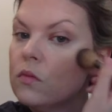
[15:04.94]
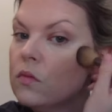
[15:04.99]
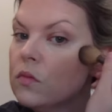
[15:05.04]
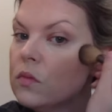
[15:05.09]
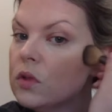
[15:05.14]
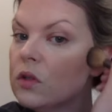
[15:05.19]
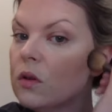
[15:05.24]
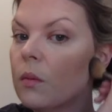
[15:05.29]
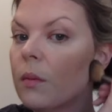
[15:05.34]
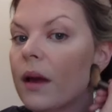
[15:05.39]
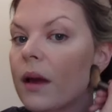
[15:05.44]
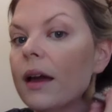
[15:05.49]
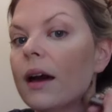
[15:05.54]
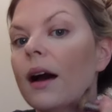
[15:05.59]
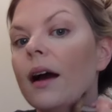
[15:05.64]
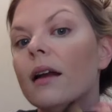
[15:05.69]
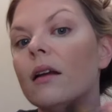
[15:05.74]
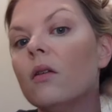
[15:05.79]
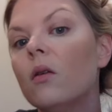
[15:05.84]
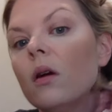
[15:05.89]
so my
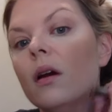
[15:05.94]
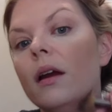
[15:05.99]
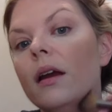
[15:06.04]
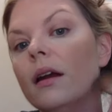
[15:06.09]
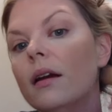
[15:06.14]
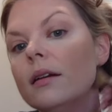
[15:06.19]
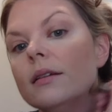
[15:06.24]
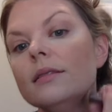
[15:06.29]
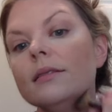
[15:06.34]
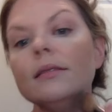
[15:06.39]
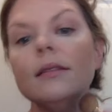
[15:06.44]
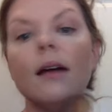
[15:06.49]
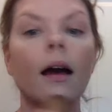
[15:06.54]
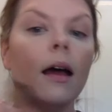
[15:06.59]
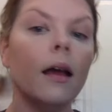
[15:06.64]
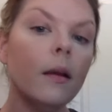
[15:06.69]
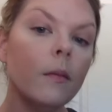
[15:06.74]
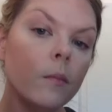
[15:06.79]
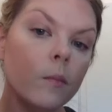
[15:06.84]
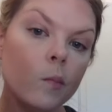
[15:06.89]
contour here is
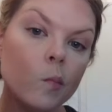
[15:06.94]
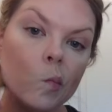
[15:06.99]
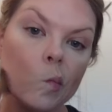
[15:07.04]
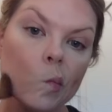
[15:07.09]
done.